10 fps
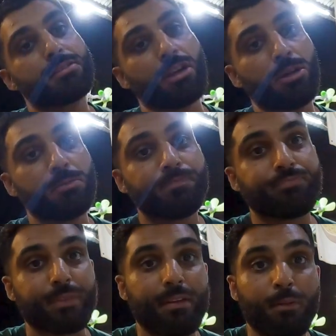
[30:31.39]
So,
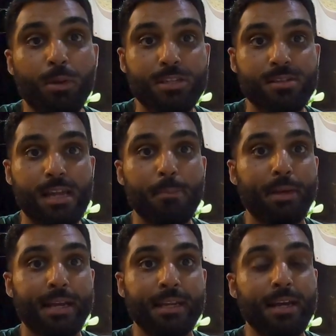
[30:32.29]
which is not
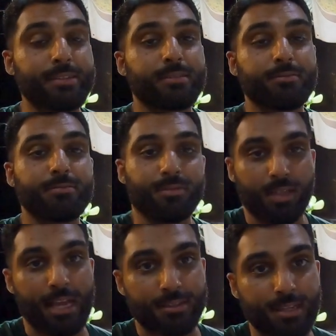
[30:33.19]
bad, guys.
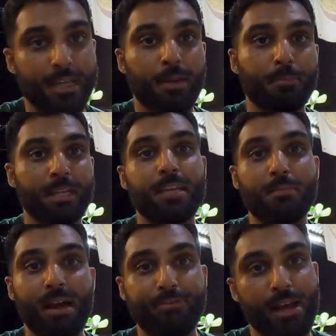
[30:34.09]
I
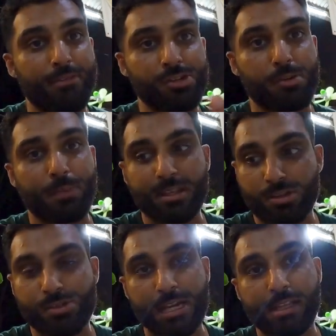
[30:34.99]
completed my 500
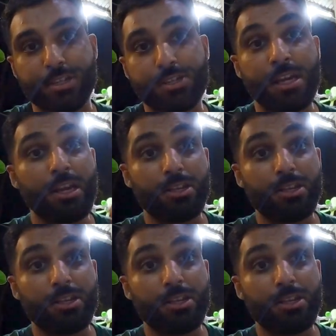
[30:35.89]
peso challenge.